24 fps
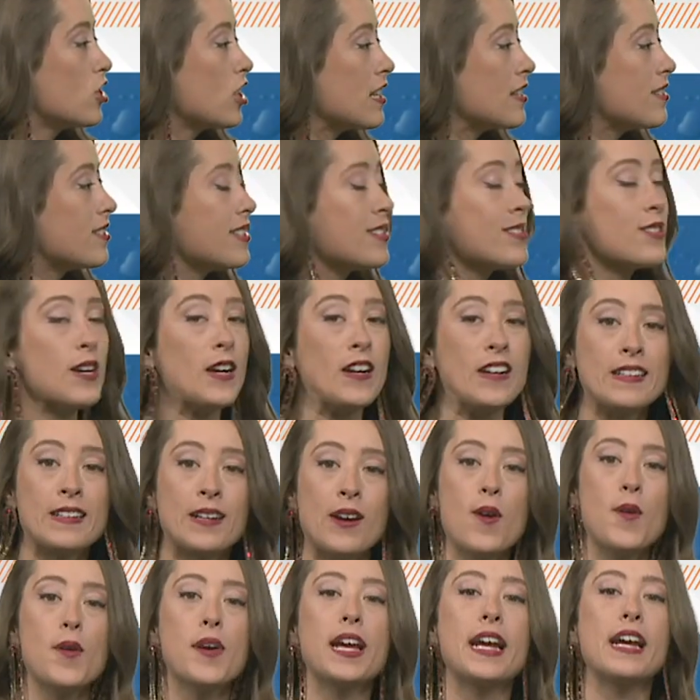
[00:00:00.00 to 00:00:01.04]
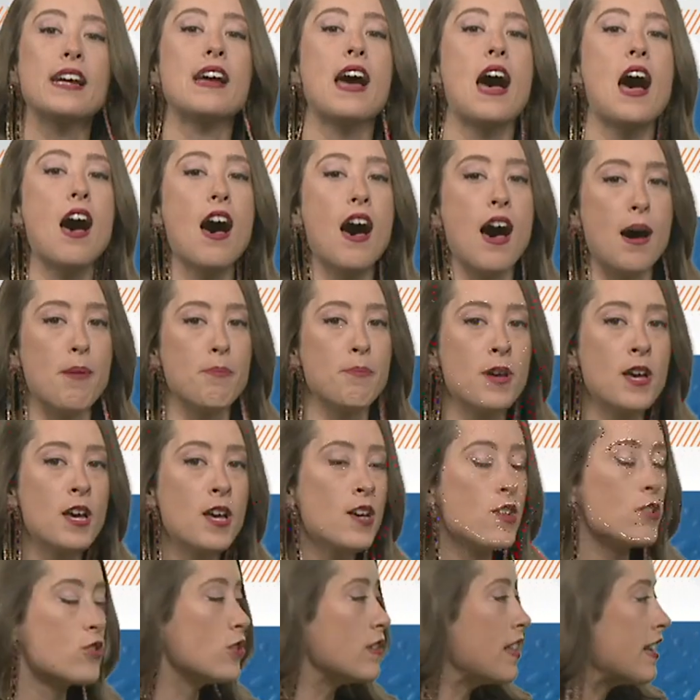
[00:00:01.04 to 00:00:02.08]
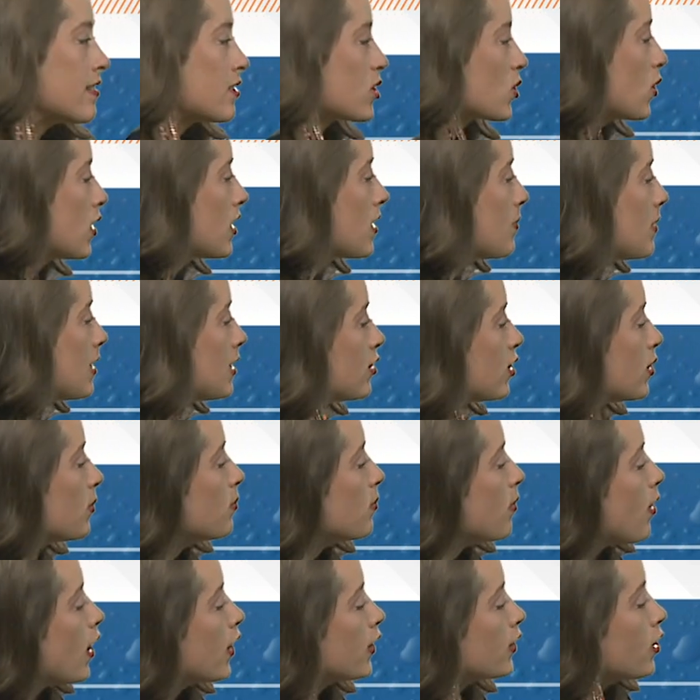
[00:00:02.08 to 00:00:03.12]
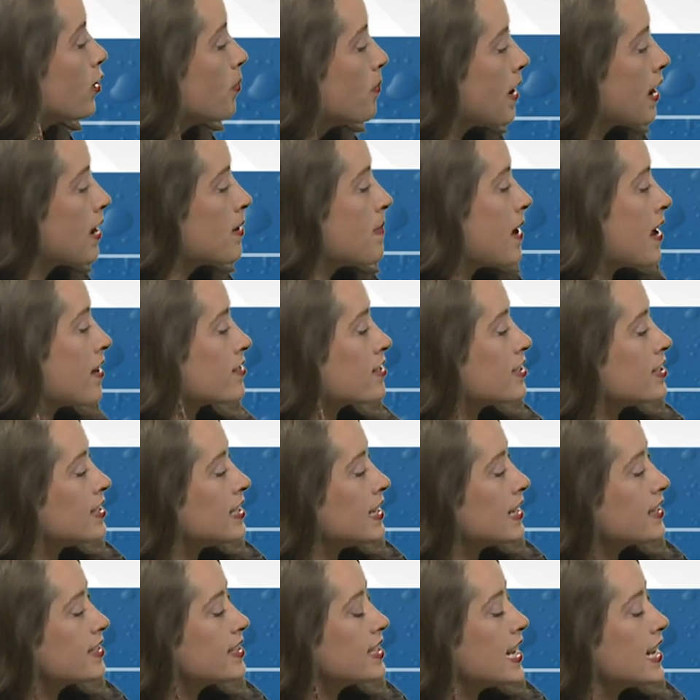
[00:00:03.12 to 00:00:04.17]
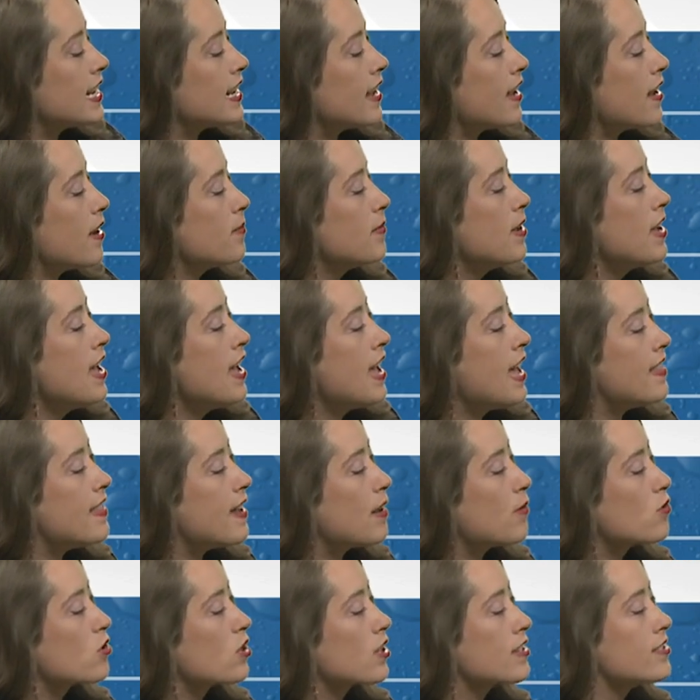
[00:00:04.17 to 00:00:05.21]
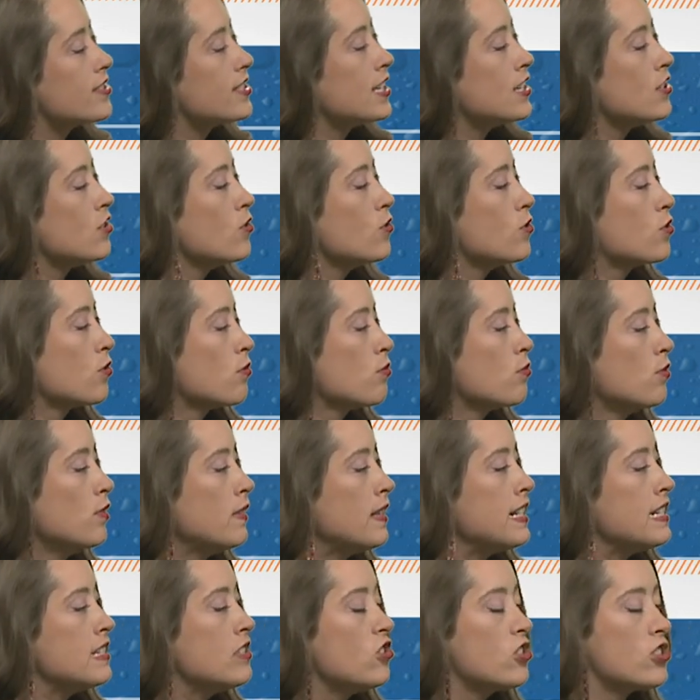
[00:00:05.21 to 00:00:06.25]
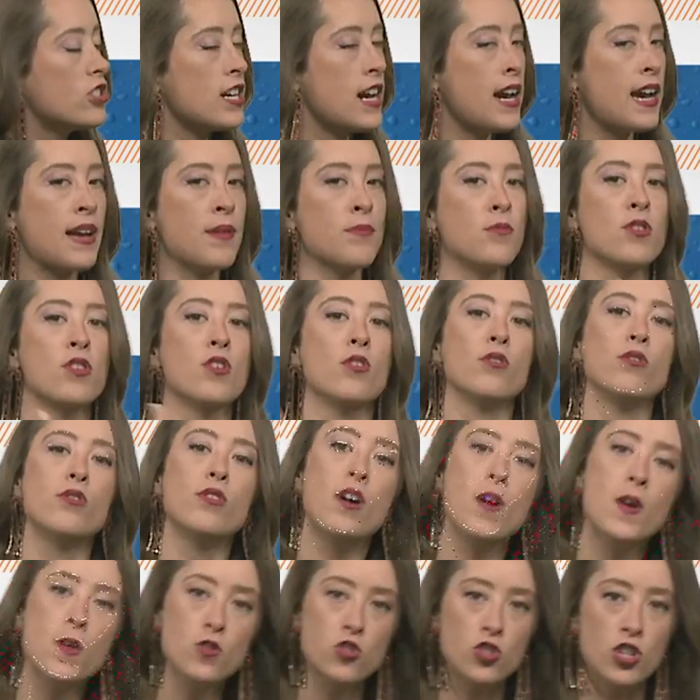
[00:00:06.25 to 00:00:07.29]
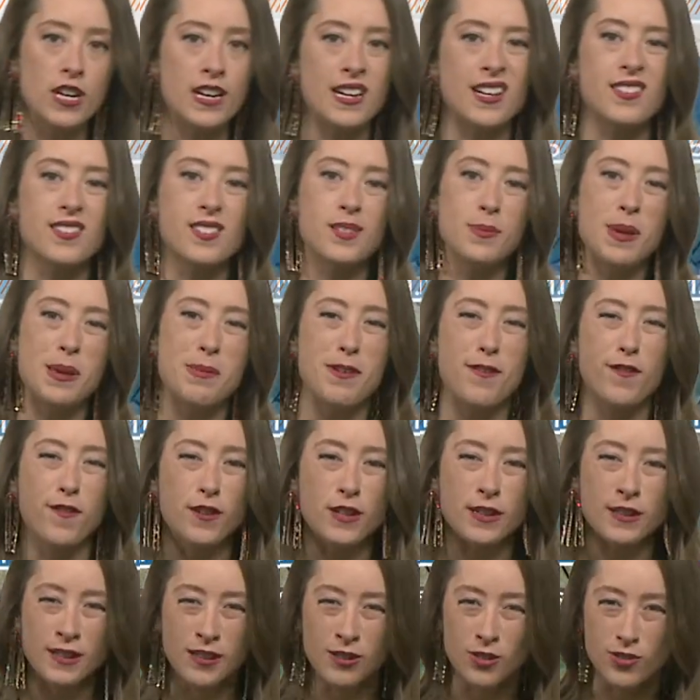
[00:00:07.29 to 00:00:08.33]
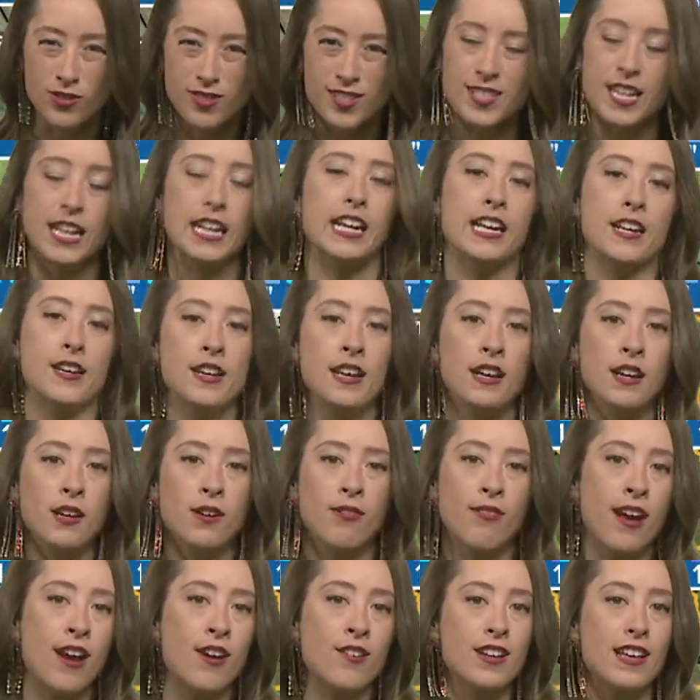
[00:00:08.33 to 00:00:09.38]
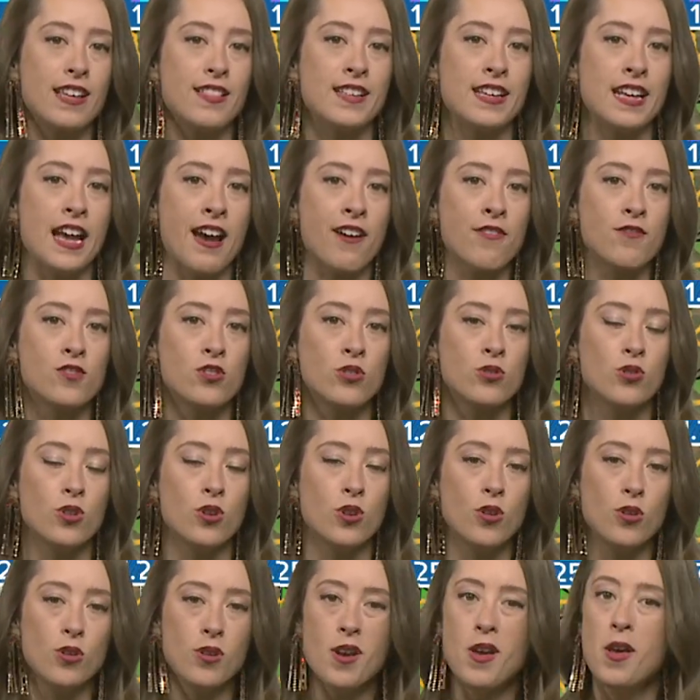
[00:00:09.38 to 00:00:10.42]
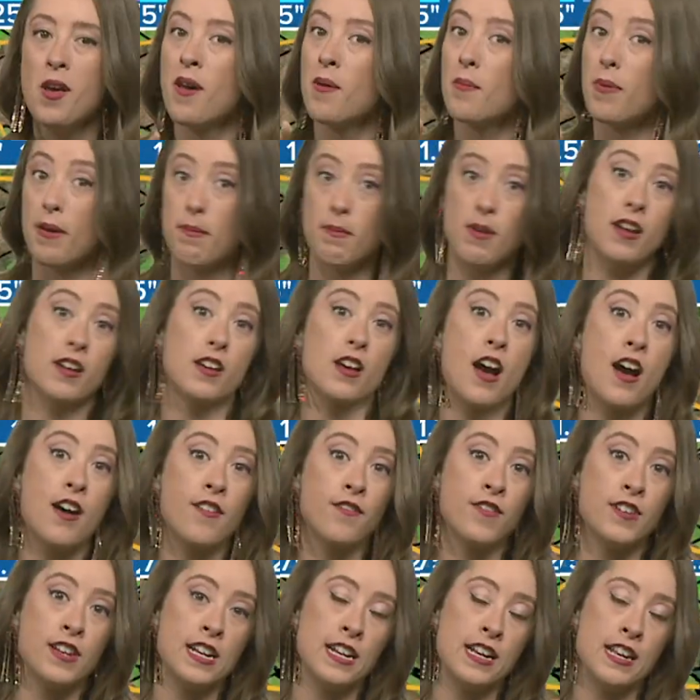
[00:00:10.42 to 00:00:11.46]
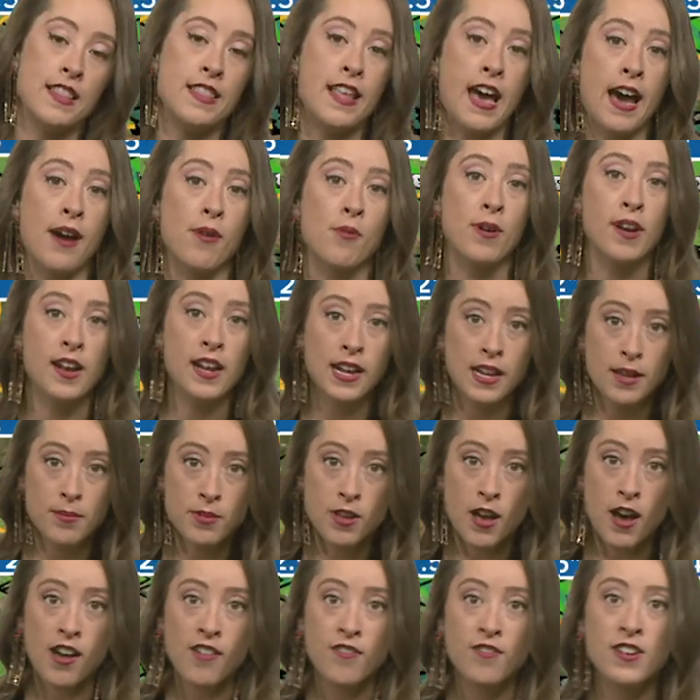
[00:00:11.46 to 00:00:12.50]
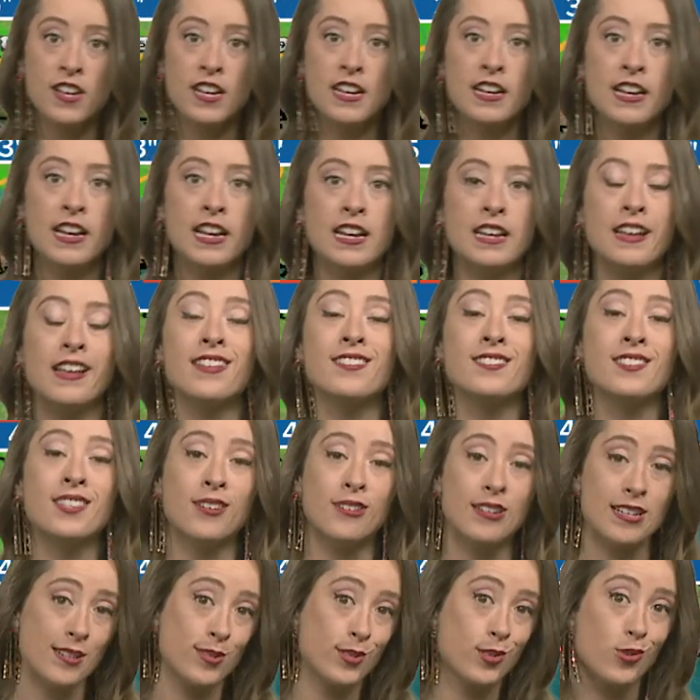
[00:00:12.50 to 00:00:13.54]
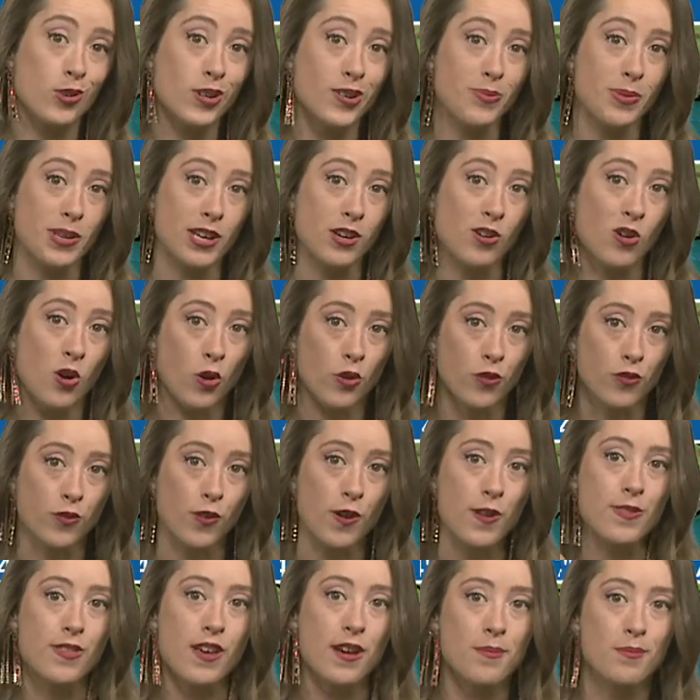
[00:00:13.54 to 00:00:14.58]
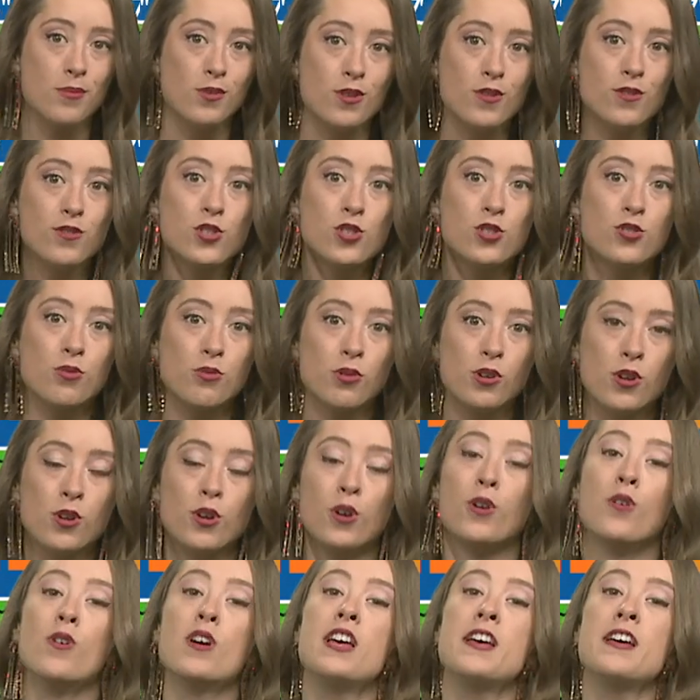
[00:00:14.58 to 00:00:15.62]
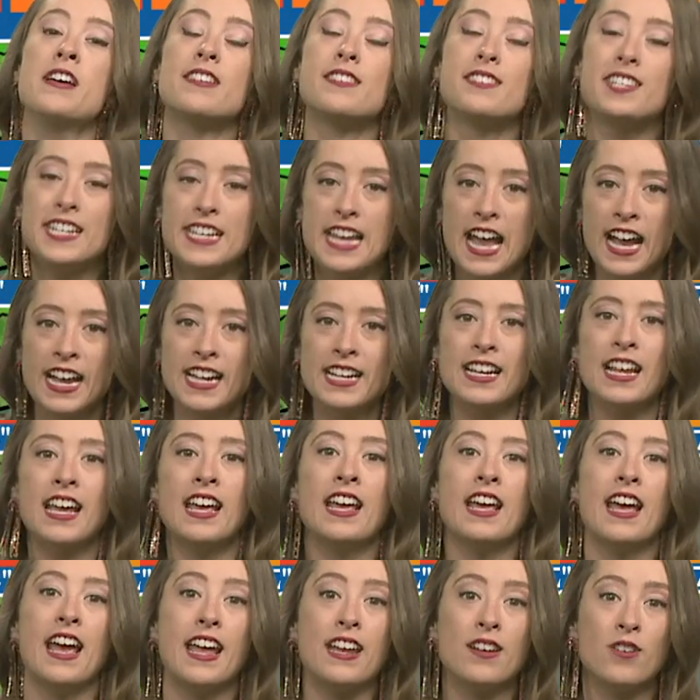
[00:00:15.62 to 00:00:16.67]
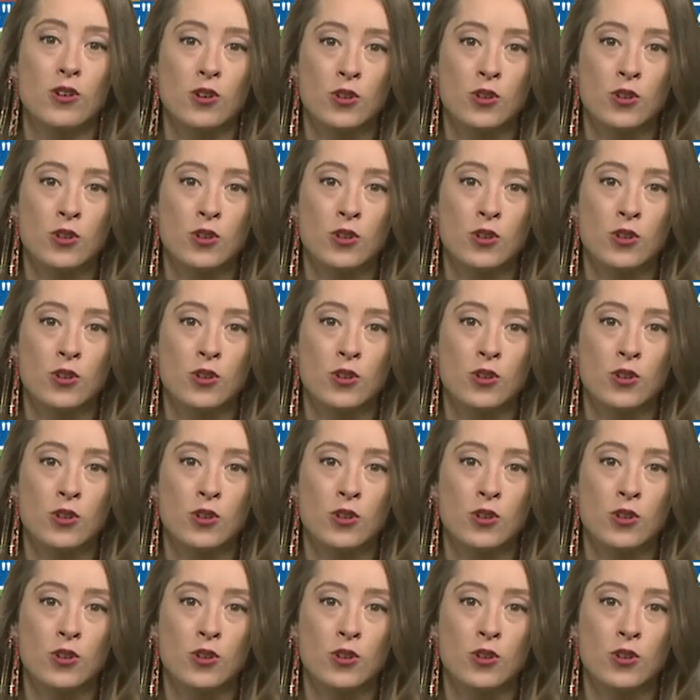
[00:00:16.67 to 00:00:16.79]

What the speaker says: chances are going up. So that's going to be tomorrow by about 6 a.m. and that will continue through lunchtime with a low chance maybe for a little secondary round in the afternoon, but I'm not confident in that. What I am confident in is there is going to be a cold front that moves through tonight and